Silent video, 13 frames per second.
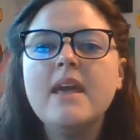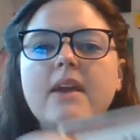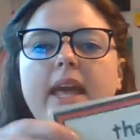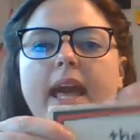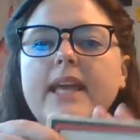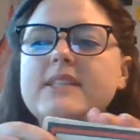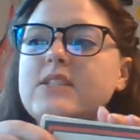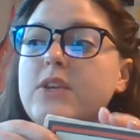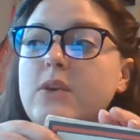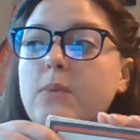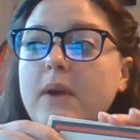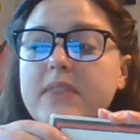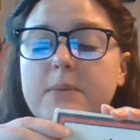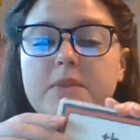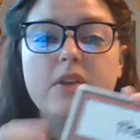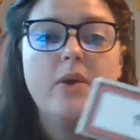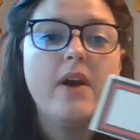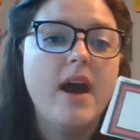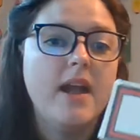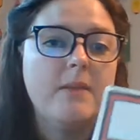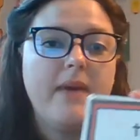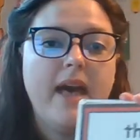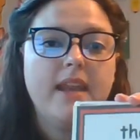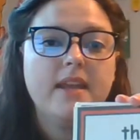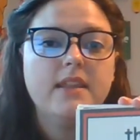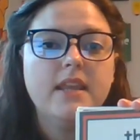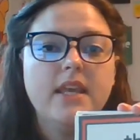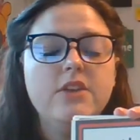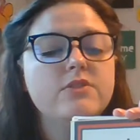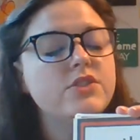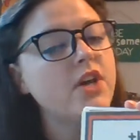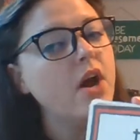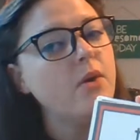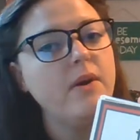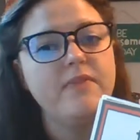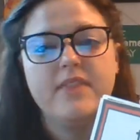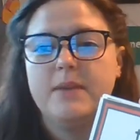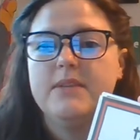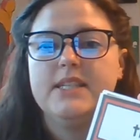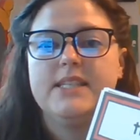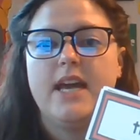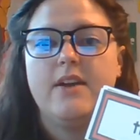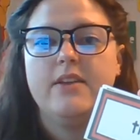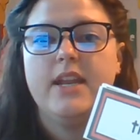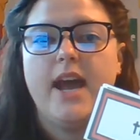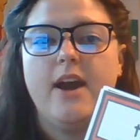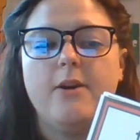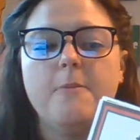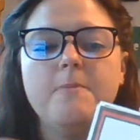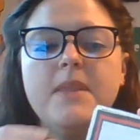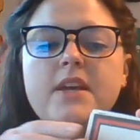Okay, so you want them to know it automatically. You don't want them to sound it out.